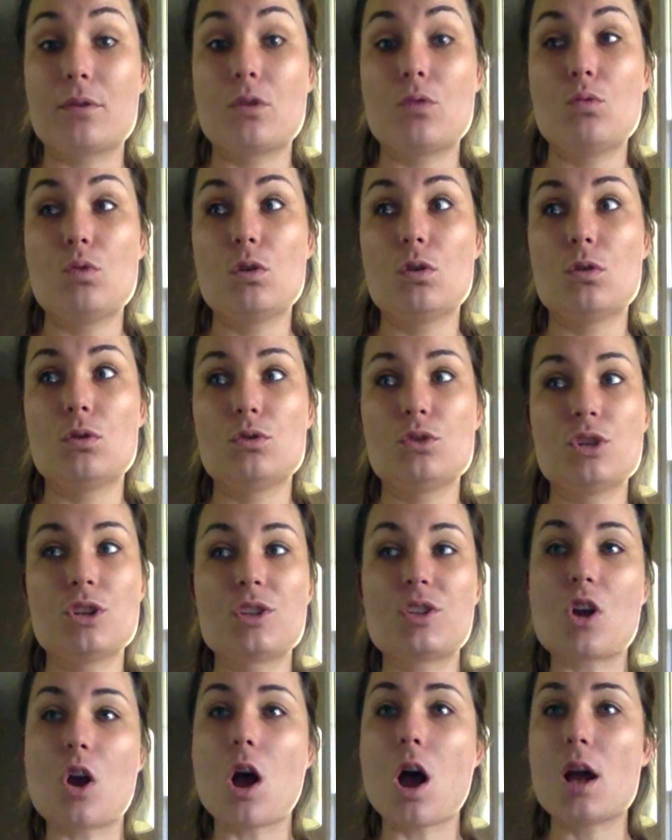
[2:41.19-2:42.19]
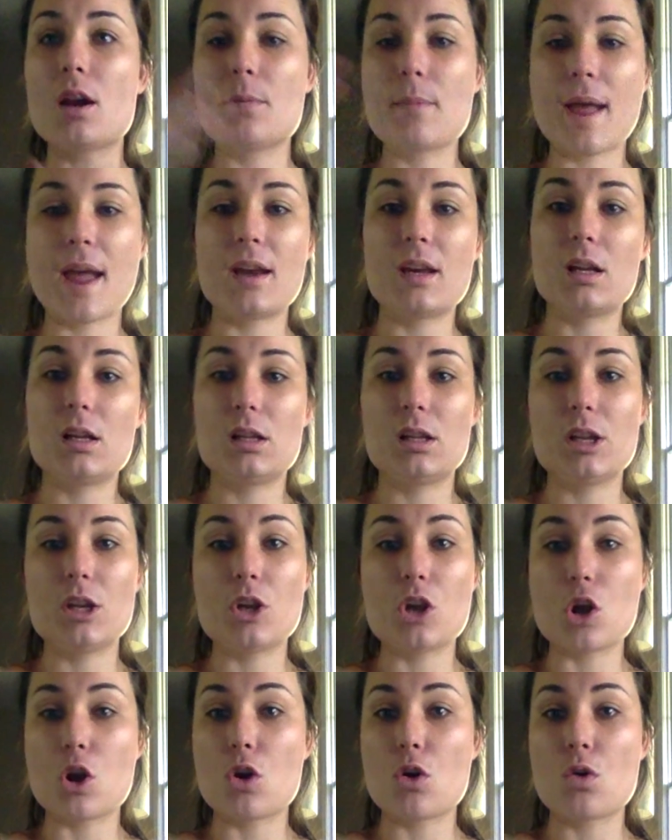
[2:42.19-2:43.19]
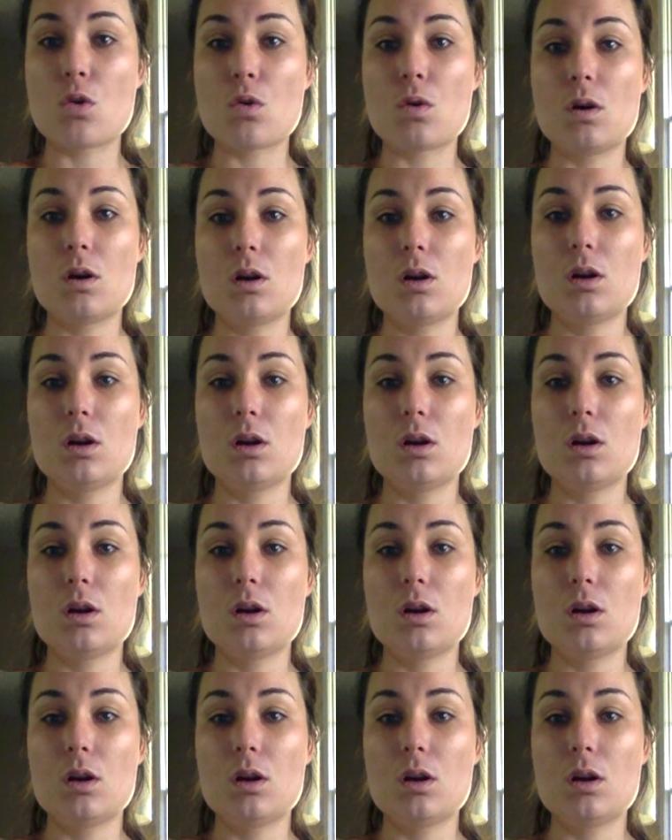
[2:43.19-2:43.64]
will just automatically go